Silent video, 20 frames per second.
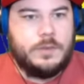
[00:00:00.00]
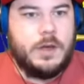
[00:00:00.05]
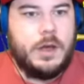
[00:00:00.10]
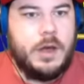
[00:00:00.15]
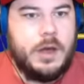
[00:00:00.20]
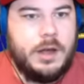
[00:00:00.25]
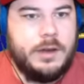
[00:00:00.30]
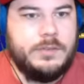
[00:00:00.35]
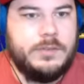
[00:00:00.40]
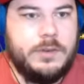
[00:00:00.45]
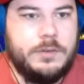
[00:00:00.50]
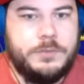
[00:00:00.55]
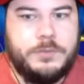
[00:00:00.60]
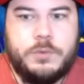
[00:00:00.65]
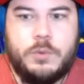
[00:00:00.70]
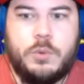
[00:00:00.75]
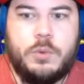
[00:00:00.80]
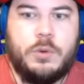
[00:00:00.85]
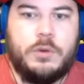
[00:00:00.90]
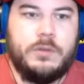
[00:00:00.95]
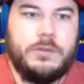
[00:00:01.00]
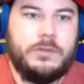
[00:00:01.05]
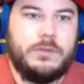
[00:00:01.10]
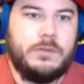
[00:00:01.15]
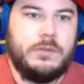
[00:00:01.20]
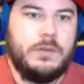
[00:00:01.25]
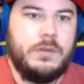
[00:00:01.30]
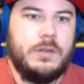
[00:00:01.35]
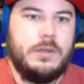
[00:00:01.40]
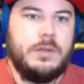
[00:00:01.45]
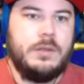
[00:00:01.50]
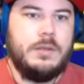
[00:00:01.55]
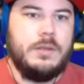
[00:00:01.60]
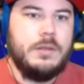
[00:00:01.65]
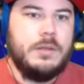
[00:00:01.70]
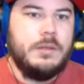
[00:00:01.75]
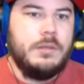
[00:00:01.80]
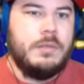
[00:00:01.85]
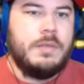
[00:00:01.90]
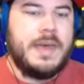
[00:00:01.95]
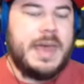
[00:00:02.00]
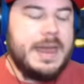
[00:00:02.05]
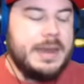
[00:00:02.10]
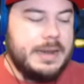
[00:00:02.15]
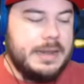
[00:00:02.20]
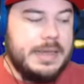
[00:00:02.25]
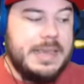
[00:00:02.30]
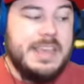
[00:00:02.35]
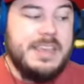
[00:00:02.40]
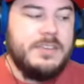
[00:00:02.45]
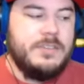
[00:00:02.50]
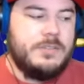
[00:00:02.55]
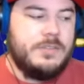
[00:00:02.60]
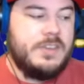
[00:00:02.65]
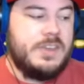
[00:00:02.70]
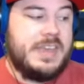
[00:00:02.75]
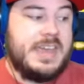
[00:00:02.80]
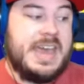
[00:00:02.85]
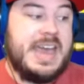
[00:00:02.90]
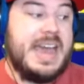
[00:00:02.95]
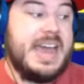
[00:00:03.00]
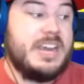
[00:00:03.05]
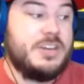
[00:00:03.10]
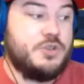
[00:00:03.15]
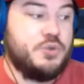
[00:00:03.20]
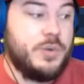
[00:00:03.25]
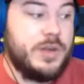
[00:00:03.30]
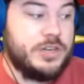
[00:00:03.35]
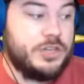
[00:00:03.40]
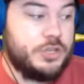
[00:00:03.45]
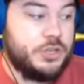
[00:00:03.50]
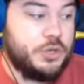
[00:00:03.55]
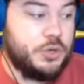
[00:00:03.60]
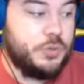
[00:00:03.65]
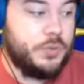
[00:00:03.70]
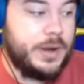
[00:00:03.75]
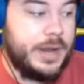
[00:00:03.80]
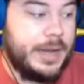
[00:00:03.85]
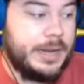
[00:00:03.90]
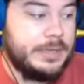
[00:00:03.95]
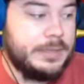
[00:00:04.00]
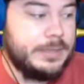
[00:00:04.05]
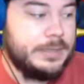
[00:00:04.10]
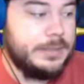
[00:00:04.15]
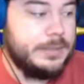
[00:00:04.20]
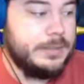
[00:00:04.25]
the haunted fools. That is the cash register, right?